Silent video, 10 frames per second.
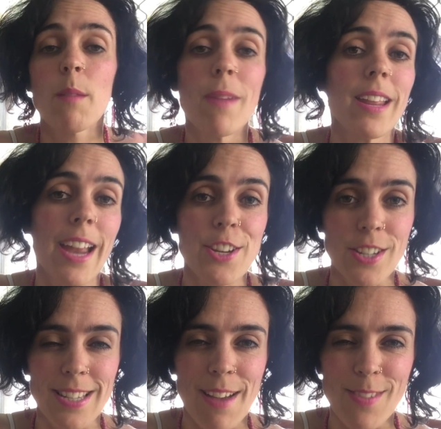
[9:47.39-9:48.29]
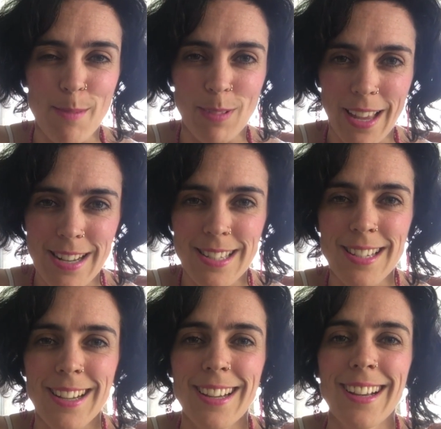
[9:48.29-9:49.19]
medications have their
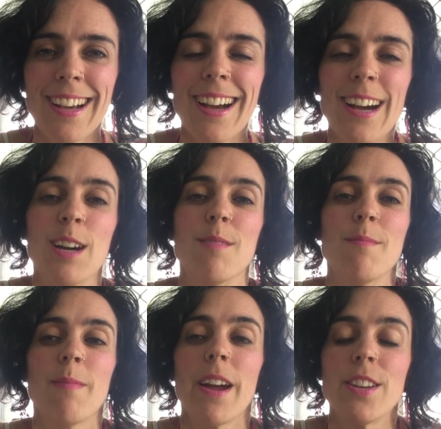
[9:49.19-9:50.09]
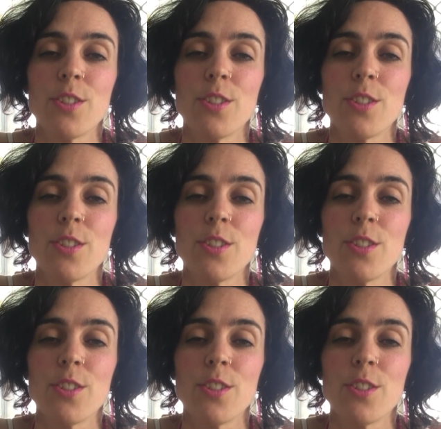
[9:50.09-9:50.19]
place, I